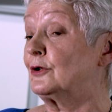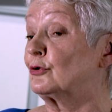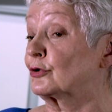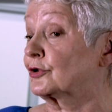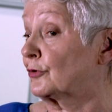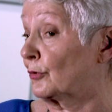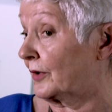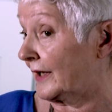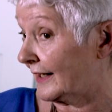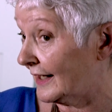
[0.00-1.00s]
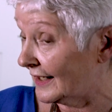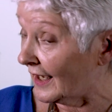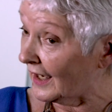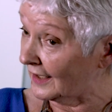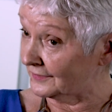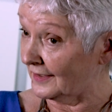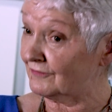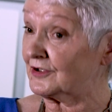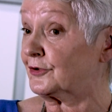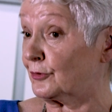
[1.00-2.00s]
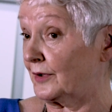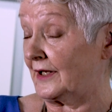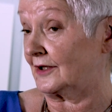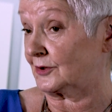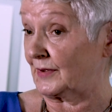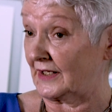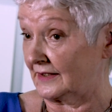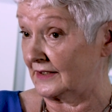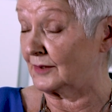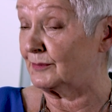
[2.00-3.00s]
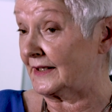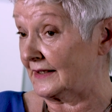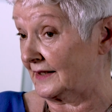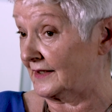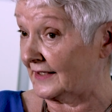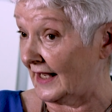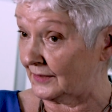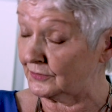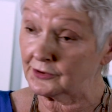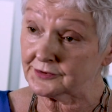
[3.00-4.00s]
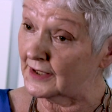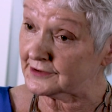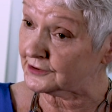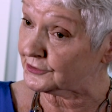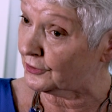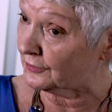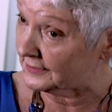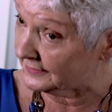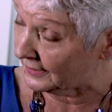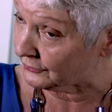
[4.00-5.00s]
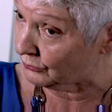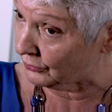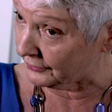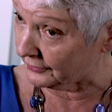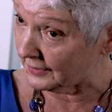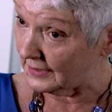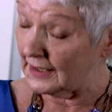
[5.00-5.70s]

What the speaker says: your story. And every story has a beginning, a middle and an end, not necessarily in that order.